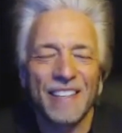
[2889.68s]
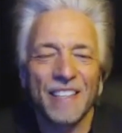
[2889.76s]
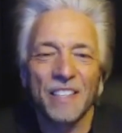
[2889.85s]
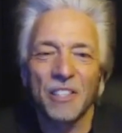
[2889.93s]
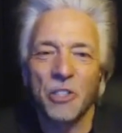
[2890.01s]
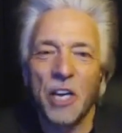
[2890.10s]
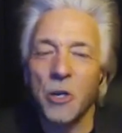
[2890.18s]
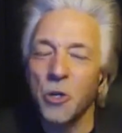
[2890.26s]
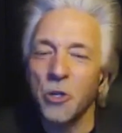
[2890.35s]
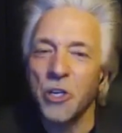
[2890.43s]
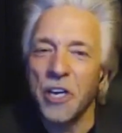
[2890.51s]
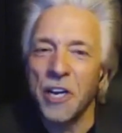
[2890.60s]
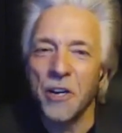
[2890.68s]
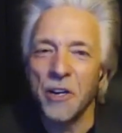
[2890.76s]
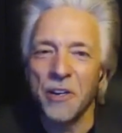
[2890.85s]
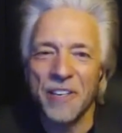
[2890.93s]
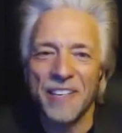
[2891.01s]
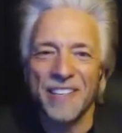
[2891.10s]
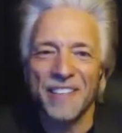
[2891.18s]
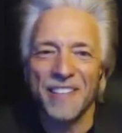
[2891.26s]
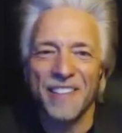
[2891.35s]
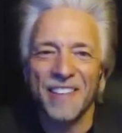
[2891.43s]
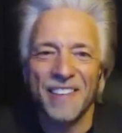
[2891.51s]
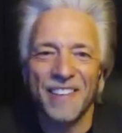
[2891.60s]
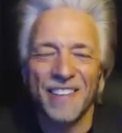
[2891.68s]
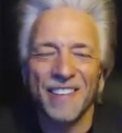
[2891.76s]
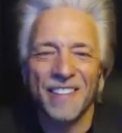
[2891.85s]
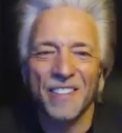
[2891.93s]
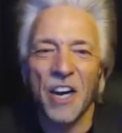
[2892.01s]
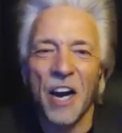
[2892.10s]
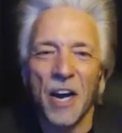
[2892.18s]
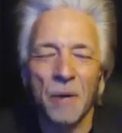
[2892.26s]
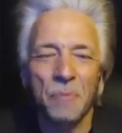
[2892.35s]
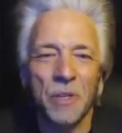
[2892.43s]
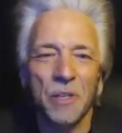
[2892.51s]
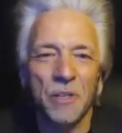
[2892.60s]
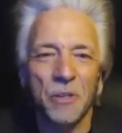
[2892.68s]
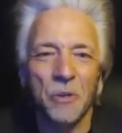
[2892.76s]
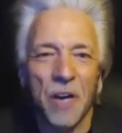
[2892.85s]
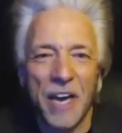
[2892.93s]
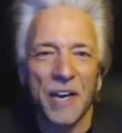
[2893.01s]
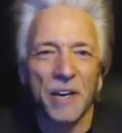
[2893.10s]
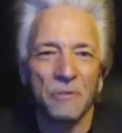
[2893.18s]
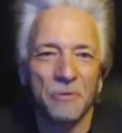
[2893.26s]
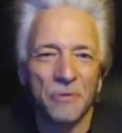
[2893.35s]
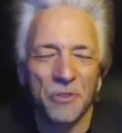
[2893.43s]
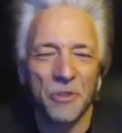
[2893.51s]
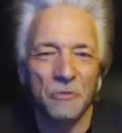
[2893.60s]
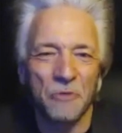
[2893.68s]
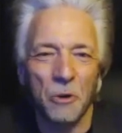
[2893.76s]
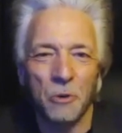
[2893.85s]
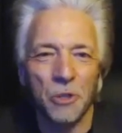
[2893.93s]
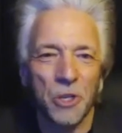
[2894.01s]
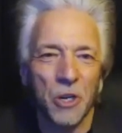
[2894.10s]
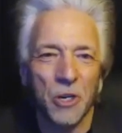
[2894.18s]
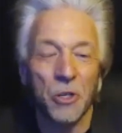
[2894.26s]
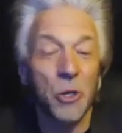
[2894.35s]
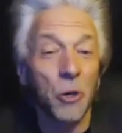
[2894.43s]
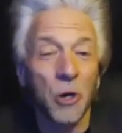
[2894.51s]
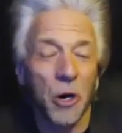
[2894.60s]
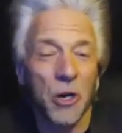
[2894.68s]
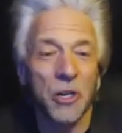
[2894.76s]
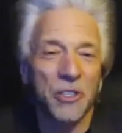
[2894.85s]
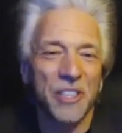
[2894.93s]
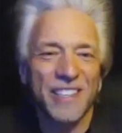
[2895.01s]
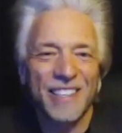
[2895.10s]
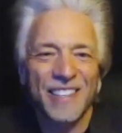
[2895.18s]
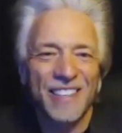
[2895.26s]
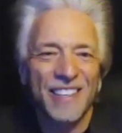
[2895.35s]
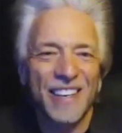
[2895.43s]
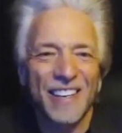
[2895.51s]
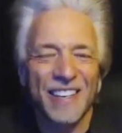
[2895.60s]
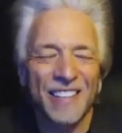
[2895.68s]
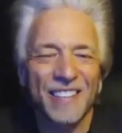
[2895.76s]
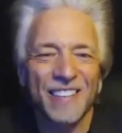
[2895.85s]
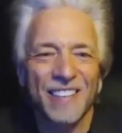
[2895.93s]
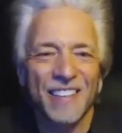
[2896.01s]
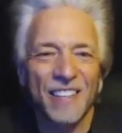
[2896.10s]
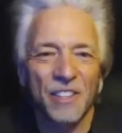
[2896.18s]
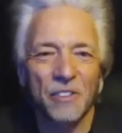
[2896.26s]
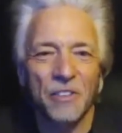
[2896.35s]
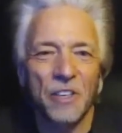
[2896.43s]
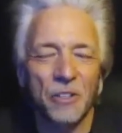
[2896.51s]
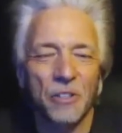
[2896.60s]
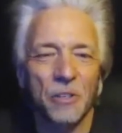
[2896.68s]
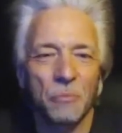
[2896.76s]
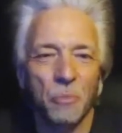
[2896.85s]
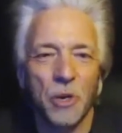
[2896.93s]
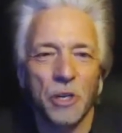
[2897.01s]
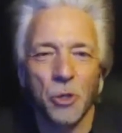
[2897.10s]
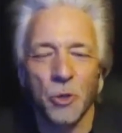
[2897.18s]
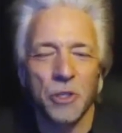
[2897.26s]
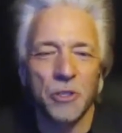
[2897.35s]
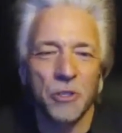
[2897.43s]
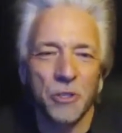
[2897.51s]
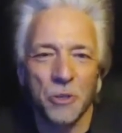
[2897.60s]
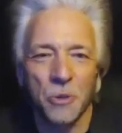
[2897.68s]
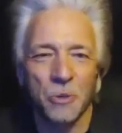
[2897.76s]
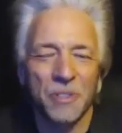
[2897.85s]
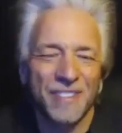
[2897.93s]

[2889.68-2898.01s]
take good care in the time that you have to focus on your art and the things that bring joy to your soul.